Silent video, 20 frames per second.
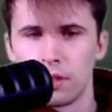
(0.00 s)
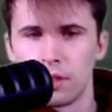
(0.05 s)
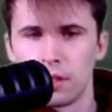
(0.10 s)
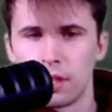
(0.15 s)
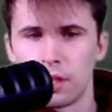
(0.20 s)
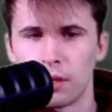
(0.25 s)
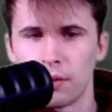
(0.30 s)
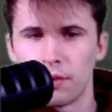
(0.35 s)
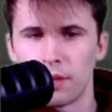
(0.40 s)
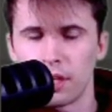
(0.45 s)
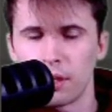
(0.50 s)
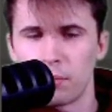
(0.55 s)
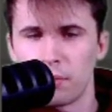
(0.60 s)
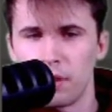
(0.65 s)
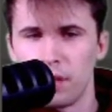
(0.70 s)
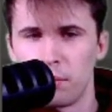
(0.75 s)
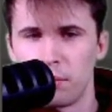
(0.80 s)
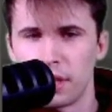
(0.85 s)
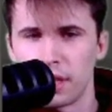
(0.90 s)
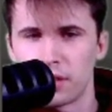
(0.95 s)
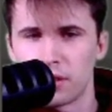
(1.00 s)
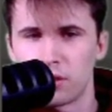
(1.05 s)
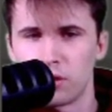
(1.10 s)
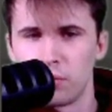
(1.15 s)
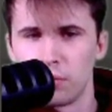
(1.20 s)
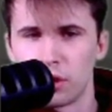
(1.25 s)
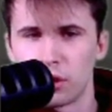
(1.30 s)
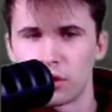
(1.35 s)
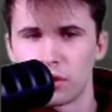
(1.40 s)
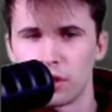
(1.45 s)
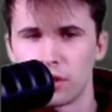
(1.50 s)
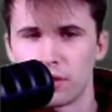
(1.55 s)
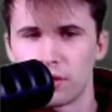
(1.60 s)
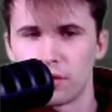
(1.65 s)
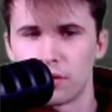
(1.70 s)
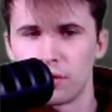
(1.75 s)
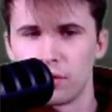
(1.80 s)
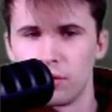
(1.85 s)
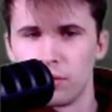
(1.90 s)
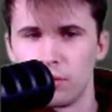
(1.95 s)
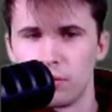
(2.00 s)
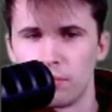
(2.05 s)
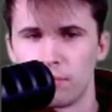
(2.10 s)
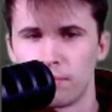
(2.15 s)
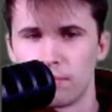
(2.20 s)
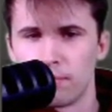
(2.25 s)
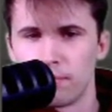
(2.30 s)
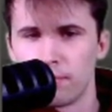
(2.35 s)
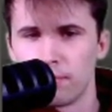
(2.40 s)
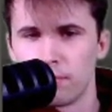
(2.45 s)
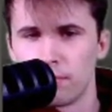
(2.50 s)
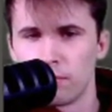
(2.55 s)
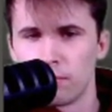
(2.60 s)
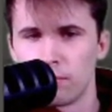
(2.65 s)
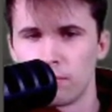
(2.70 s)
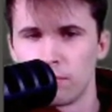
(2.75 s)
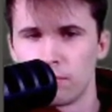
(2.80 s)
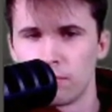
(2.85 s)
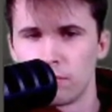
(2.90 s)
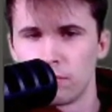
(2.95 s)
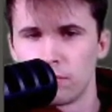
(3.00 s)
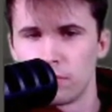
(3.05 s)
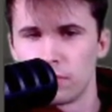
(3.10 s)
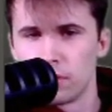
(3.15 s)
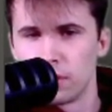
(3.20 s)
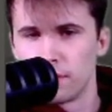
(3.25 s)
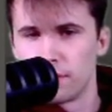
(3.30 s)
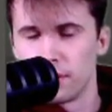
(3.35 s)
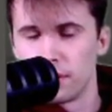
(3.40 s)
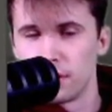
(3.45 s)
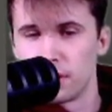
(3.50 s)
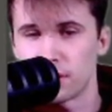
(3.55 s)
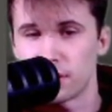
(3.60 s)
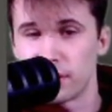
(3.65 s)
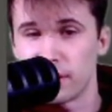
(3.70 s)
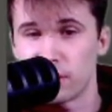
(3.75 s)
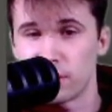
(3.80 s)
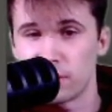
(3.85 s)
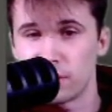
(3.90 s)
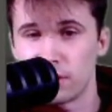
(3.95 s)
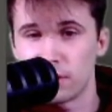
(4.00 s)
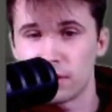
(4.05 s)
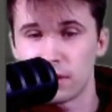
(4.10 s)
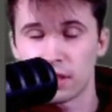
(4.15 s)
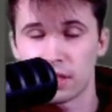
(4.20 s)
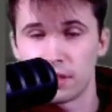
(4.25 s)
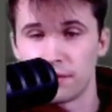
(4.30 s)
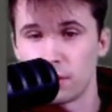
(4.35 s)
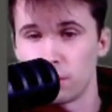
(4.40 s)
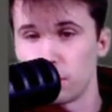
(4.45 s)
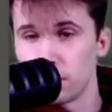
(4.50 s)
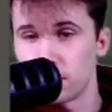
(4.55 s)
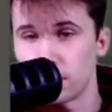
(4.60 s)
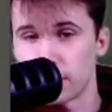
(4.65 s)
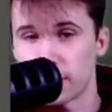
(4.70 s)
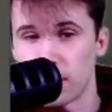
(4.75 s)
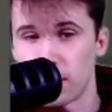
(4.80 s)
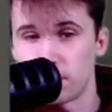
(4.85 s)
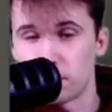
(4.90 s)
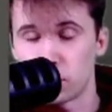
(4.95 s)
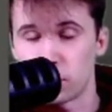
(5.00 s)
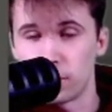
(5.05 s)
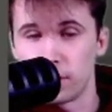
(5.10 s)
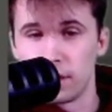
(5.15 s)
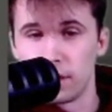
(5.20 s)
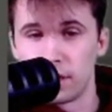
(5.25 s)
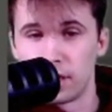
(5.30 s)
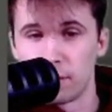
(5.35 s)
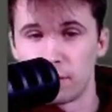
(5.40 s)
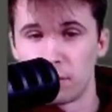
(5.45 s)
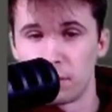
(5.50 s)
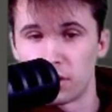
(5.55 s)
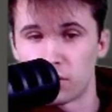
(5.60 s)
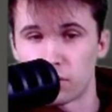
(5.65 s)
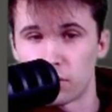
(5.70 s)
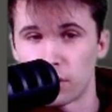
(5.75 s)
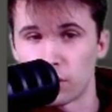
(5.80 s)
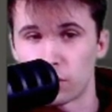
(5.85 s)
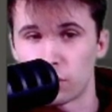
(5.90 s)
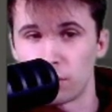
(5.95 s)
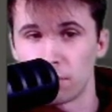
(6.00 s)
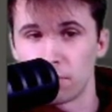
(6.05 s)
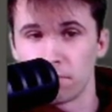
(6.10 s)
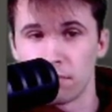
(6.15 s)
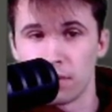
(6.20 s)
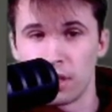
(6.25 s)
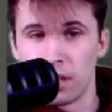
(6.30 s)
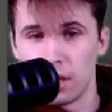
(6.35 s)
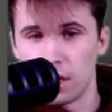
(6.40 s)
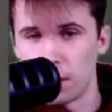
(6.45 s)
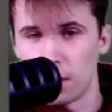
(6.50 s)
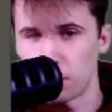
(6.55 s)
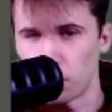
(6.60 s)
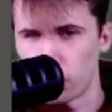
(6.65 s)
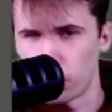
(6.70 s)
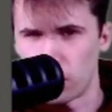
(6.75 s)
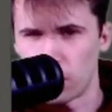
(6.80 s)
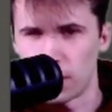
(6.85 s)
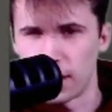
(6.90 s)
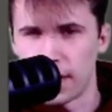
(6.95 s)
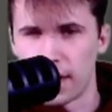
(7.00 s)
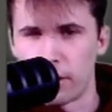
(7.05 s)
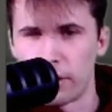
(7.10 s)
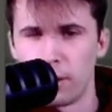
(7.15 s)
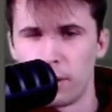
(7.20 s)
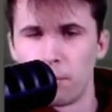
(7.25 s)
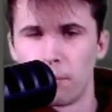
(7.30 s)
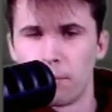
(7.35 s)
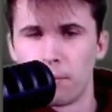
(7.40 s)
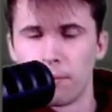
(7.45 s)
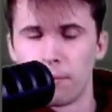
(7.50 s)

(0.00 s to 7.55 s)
I don't think it makes too much sense to defend this knight on c6. If he wants to capture it and double my structure, I'm going to allow him.